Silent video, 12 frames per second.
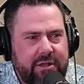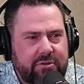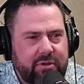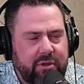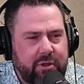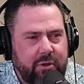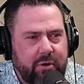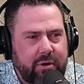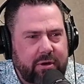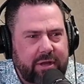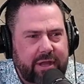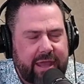to the
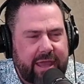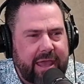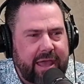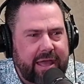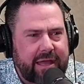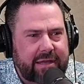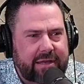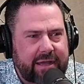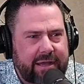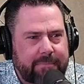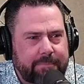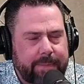Lord, and
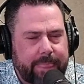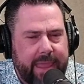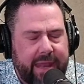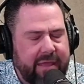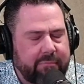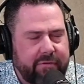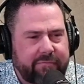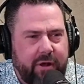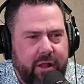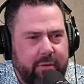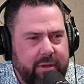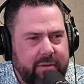have been
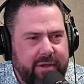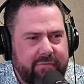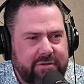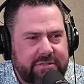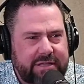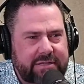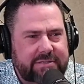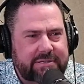following Him ever since.